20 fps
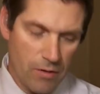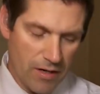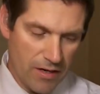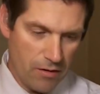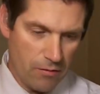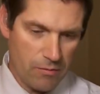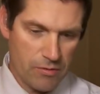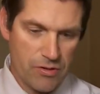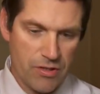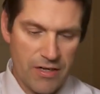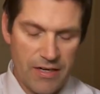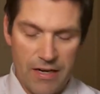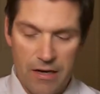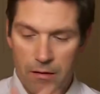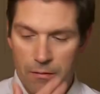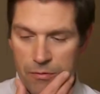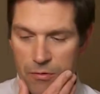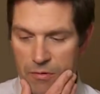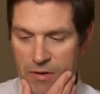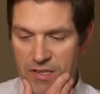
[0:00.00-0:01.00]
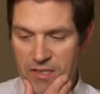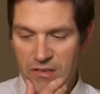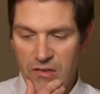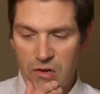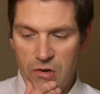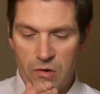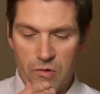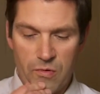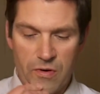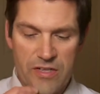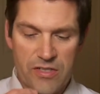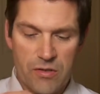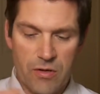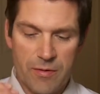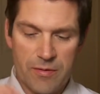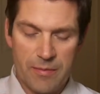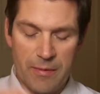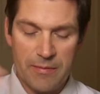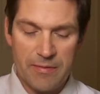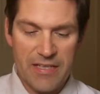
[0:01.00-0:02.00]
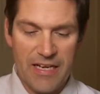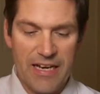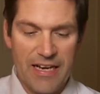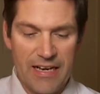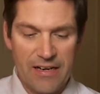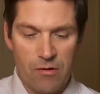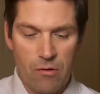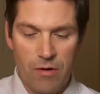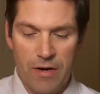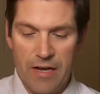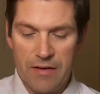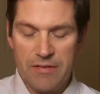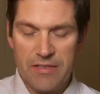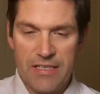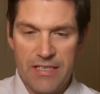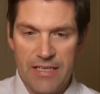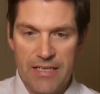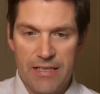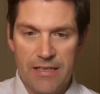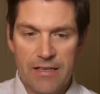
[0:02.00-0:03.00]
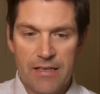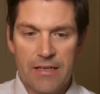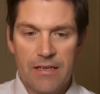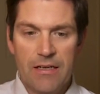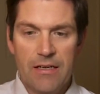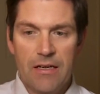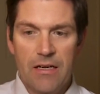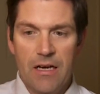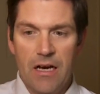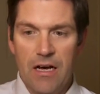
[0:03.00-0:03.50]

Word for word: I know we're trying to help the re local restaurants, but I'm saying going out to eat, sure.